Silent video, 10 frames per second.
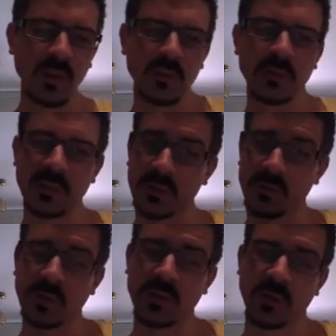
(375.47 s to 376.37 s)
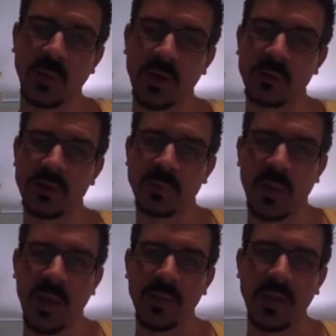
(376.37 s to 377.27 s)
This is a really good way to
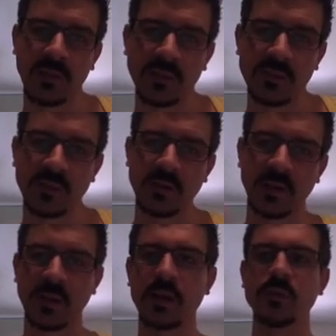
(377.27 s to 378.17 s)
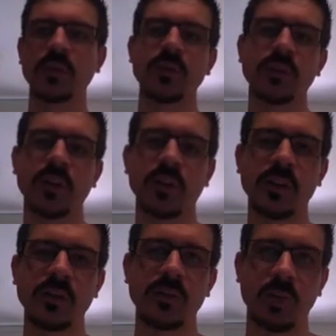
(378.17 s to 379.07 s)
expand that list and get a really good
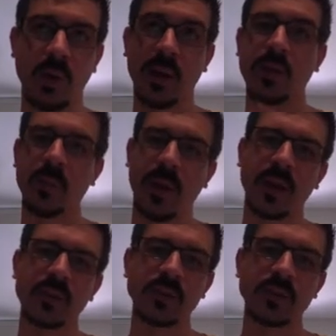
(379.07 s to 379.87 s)
idea of what other pages,